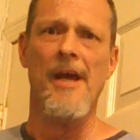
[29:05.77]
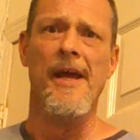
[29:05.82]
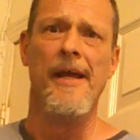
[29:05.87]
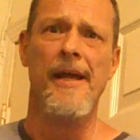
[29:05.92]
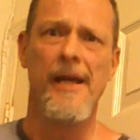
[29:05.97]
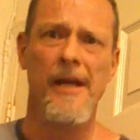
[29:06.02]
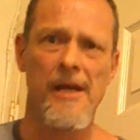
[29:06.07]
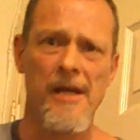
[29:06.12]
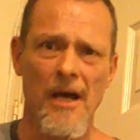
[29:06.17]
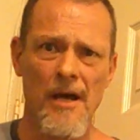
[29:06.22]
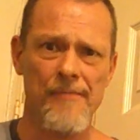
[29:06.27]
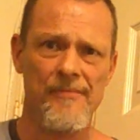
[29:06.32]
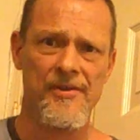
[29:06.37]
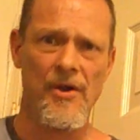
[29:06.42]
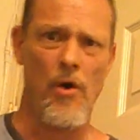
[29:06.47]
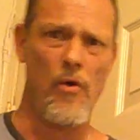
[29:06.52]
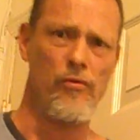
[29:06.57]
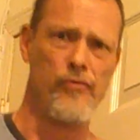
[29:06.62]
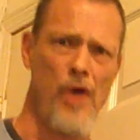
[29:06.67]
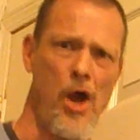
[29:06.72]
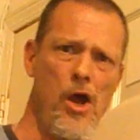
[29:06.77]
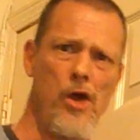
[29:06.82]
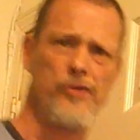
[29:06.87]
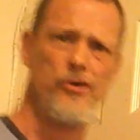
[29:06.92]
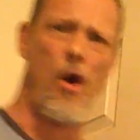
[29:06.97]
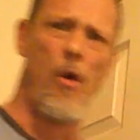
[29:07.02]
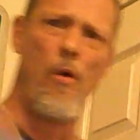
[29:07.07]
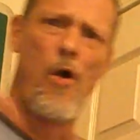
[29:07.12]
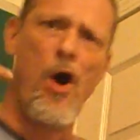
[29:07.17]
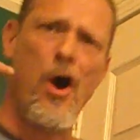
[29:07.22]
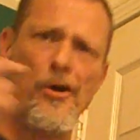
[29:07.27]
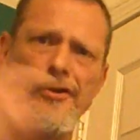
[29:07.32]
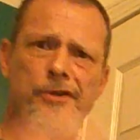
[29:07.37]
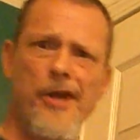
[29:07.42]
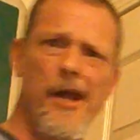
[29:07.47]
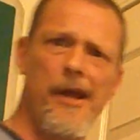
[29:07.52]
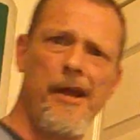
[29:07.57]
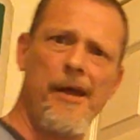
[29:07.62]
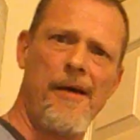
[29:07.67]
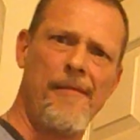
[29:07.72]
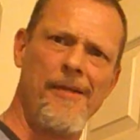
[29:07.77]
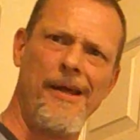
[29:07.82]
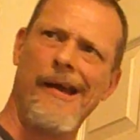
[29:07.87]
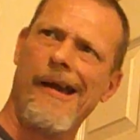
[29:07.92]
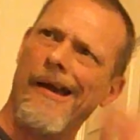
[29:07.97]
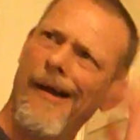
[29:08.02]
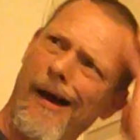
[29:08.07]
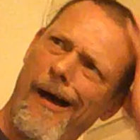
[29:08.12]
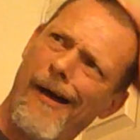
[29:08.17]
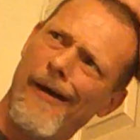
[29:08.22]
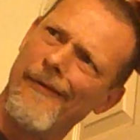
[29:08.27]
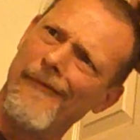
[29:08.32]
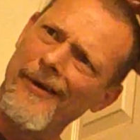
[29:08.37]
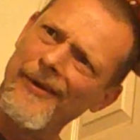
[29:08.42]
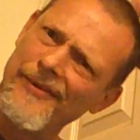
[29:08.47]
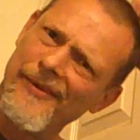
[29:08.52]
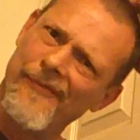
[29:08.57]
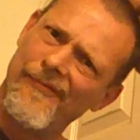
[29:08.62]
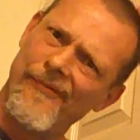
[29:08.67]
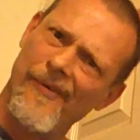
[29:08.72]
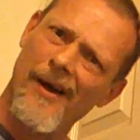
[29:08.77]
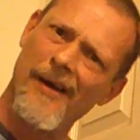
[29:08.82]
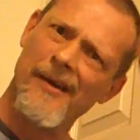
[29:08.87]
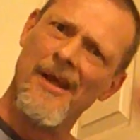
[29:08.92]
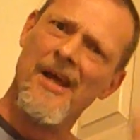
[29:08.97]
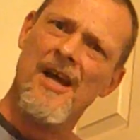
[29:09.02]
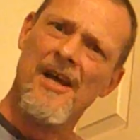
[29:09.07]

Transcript: He comes, oh yeah, you're RD. I'm like, what the fuck?